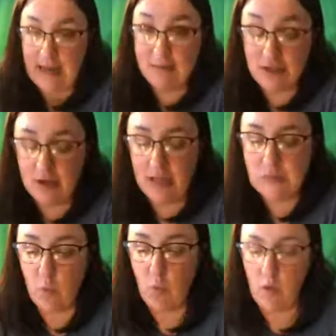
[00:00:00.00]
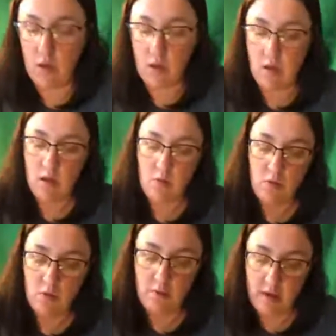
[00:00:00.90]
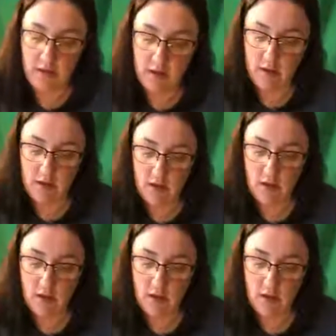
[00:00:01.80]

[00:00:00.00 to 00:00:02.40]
And I'm going to show you guys one more method.